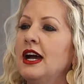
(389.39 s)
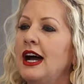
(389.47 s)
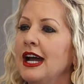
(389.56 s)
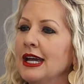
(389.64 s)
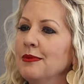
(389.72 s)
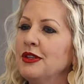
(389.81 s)

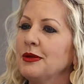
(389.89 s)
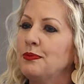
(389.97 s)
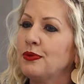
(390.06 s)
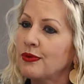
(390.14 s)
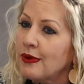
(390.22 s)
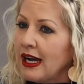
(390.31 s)
I am the
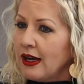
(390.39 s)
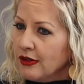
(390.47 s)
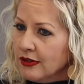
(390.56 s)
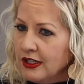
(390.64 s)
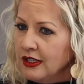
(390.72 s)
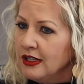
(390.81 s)

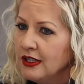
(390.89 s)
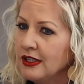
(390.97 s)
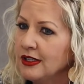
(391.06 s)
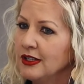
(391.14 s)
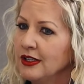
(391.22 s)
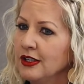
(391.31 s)
proud
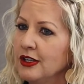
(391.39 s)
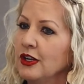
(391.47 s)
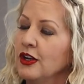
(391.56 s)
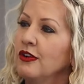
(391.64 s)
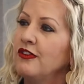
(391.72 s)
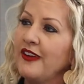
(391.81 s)

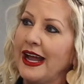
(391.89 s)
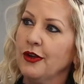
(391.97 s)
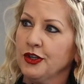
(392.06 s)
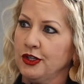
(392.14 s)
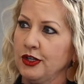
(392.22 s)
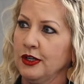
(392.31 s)

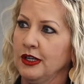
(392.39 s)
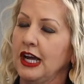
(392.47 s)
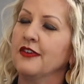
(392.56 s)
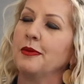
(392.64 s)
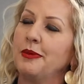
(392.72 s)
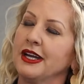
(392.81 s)
founder
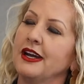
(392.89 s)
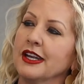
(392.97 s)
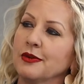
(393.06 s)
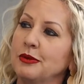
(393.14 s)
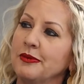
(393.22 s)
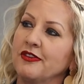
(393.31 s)
of the
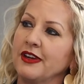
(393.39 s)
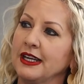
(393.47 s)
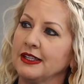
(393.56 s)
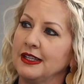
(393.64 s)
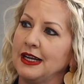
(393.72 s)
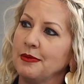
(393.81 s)
Bionic Woman
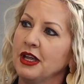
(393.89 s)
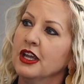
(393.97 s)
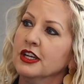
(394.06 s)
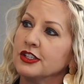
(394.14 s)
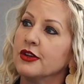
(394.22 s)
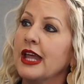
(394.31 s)
Fan Club.
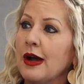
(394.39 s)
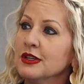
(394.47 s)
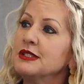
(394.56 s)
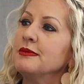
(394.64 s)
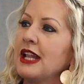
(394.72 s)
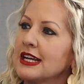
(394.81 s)
So that
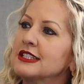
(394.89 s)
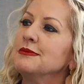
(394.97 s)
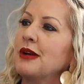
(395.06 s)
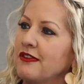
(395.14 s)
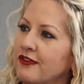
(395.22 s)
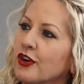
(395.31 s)
was actually
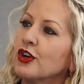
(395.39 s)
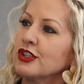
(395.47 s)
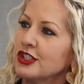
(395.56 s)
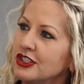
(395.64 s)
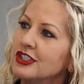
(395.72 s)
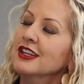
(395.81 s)
my
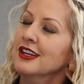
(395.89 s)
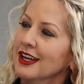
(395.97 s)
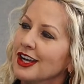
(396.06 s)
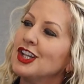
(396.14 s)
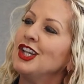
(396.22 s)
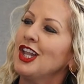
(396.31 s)
first
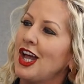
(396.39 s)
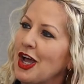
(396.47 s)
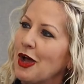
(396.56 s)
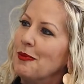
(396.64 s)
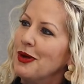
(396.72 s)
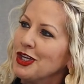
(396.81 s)

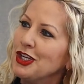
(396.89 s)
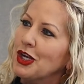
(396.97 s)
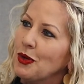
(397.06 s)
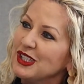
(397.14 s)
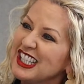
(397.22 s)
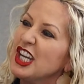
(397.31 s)
club,
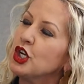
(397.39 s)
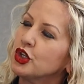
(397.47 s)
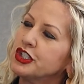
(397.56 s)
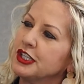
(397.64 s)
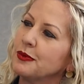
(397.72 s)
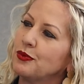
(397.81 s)

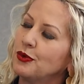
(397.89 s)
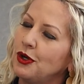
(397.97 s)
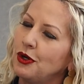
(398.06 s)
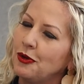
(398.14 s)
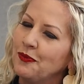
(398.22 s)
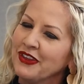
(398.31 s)
leadership
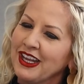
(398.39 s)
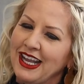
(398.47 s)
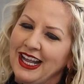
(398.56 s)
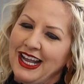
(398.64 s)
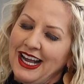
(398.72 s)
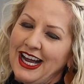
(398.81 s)
role.
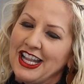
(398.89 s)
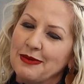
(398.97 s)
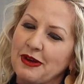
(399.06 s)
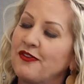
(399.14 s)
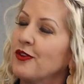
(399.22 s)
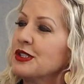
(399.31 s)
And then
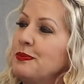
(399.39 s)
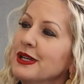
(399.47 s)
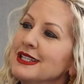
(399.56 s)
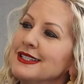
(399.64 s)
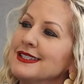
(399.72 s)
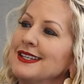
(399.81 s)
my first
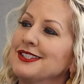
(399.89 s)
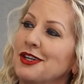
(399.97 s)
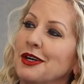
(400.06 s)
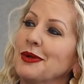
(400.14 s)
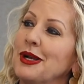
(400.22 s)
business I started